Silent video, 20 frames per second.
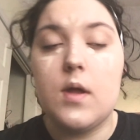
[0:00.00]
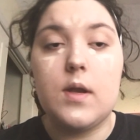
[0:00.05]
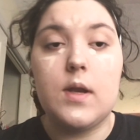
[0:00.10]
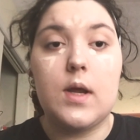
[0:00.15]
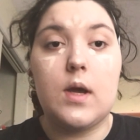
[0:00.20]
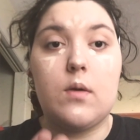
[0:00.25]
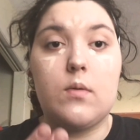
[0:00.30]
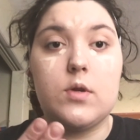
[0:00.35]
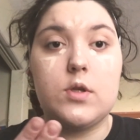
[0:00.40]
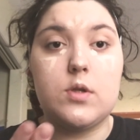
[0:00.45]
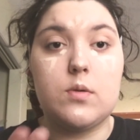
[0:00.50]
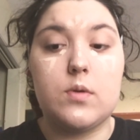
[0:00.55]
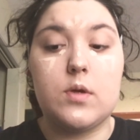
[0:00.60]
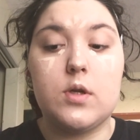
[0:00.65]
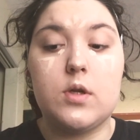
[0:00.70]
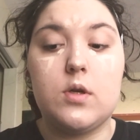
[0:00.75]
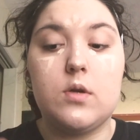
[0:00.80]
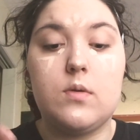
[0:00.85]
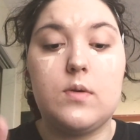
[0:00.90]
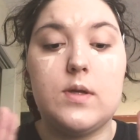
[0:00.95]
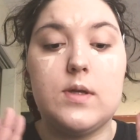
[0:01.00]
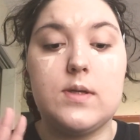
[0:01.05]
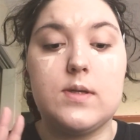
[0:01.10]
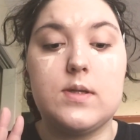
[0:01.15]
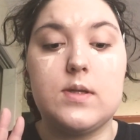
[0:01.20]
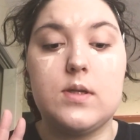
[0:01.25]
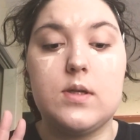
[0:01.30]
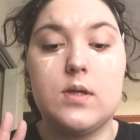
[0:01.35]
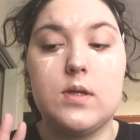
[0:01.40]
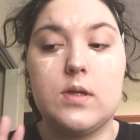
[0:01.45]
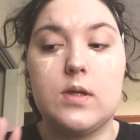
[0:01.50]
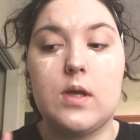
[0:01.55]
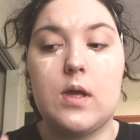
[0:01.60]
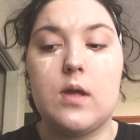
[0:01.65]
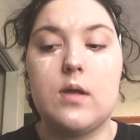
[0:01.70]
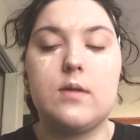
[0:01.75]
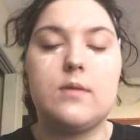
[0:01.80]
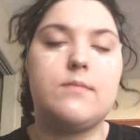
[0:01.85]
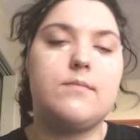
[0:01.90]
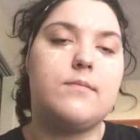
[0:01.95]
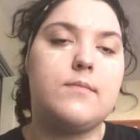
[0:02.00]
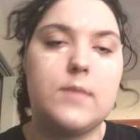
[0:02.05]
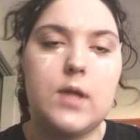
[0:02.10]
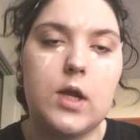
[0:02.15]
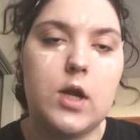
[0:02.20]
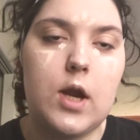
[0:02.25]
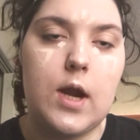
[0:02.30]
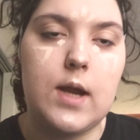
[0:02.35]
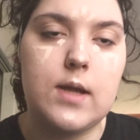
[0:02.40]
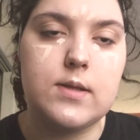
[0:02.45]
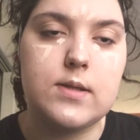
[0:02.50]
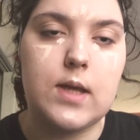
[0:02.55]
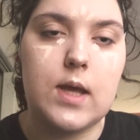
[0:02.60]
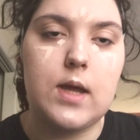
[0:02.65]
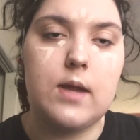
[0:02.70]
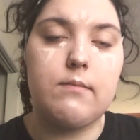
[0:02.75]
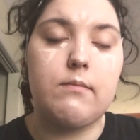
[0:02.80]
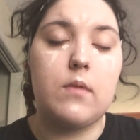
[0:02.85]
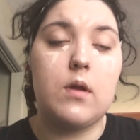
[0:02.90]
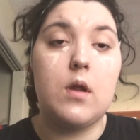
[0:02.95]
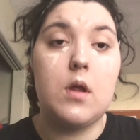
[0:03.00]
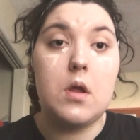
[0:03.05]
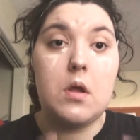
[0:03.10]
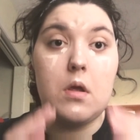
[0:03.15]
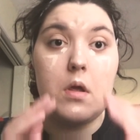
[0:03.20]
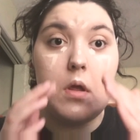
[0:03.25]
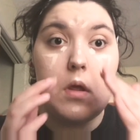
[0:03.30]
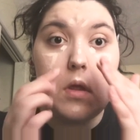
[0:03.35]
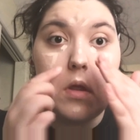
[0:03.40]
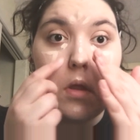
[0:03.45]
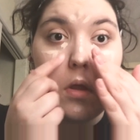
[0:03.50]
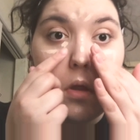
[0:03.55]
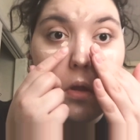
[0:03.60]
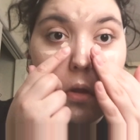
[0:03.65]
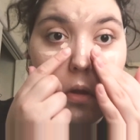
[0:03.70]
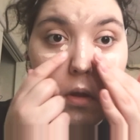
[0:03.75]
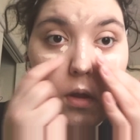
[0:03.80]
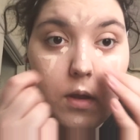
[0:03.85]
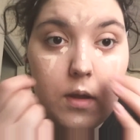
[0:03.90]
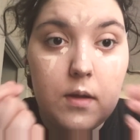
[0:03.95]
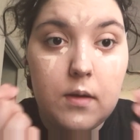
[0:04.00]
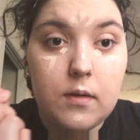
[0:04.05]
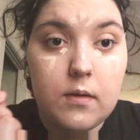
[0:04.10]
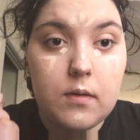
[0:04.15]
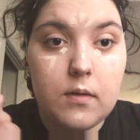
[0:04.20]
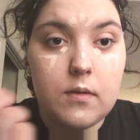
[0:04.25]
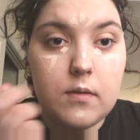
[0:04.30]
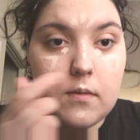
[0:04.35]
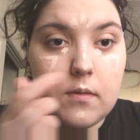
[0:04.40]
now what you want to do is take your hands again. And